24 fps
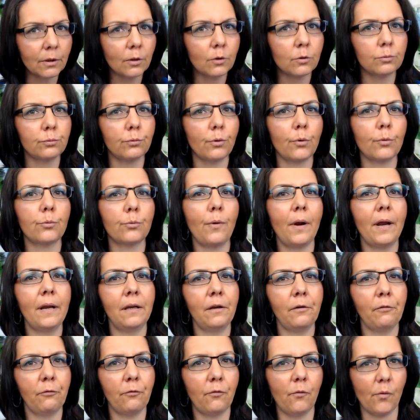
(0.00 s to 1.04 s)
need to think grow
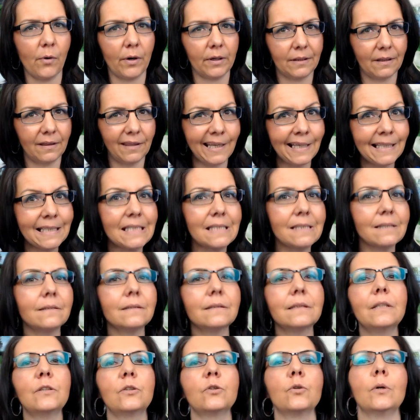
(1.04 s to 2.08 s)
ready for it
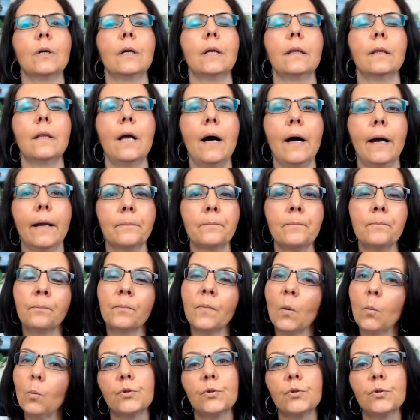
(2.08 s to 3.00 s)
things still need to align